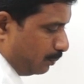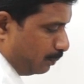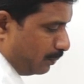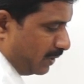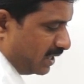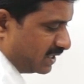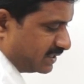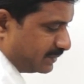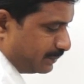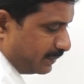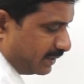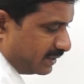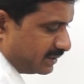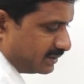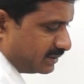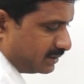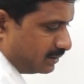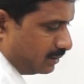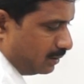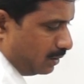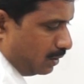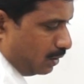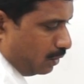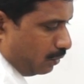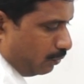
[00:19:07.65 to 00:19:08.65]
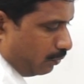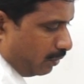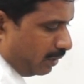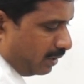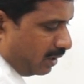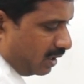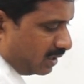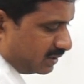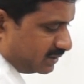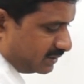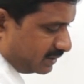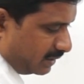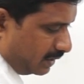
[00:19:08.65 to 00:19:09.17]
Phosphorus 1
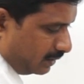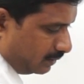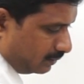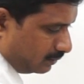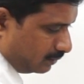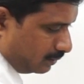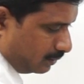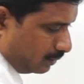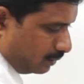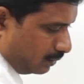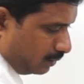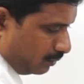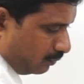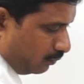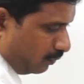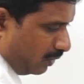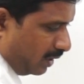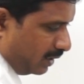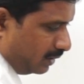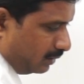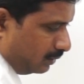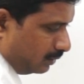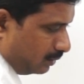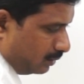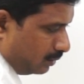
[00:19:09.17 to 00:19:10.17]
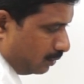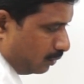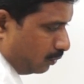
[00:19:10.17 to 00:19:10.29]
oxygen, 1,